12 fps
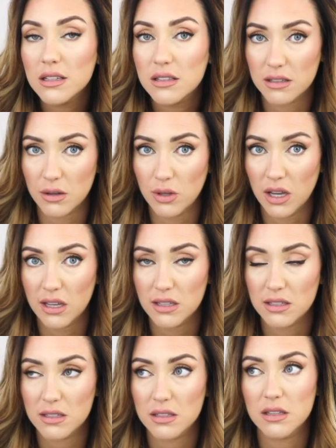so
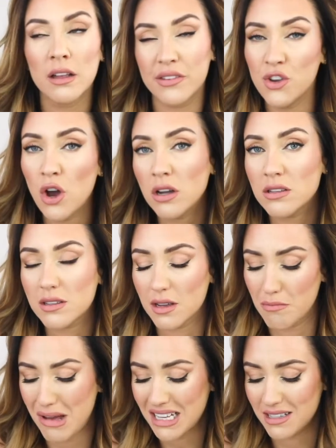nice. Not
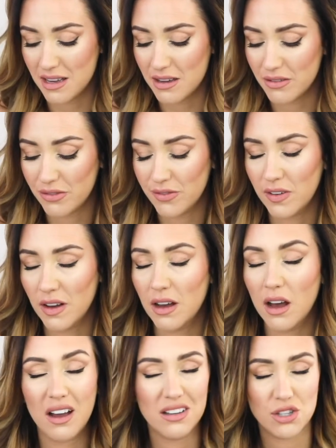a massive
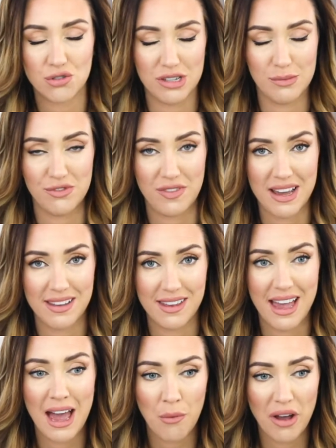ice cream fan,
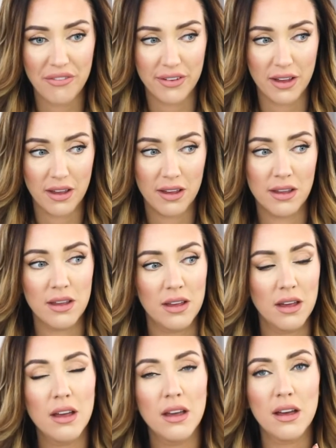however,
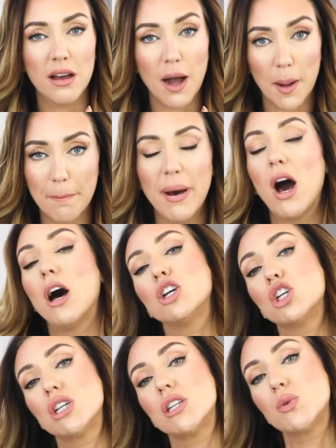I'm
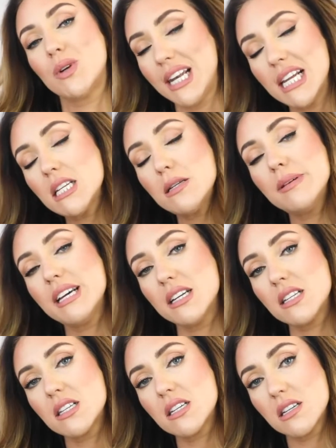partial to a little
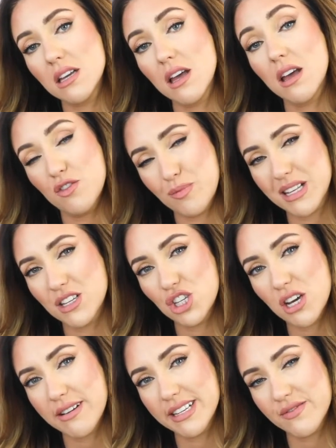bit of Ben and
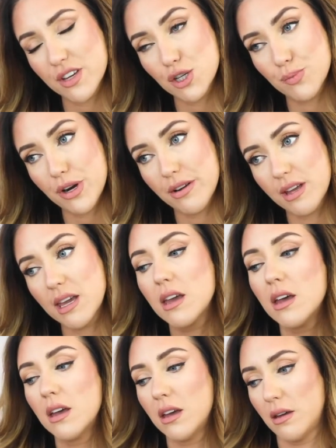Jerry's fudge brownie,
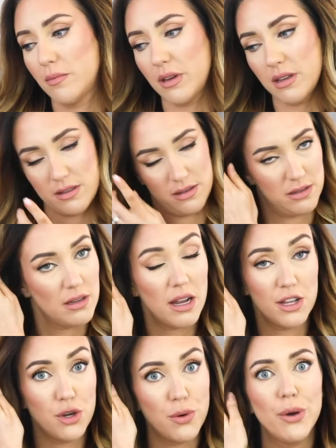but
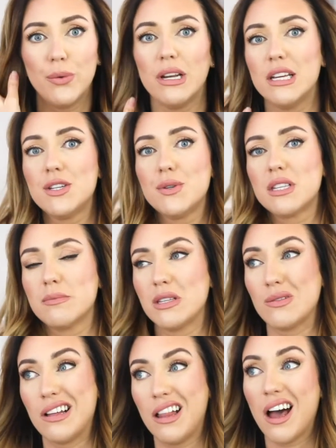I know Oatly do some
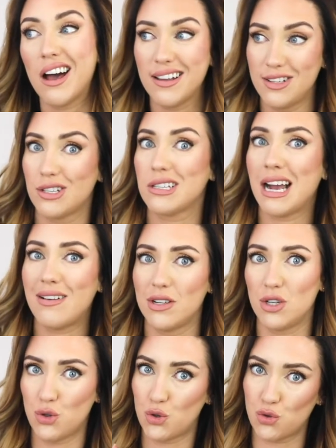as well, I just
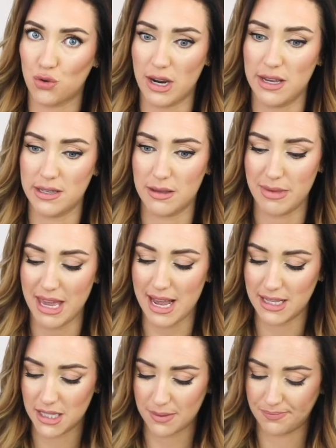haven't tried them
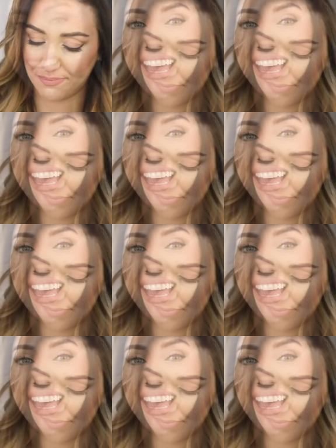yet.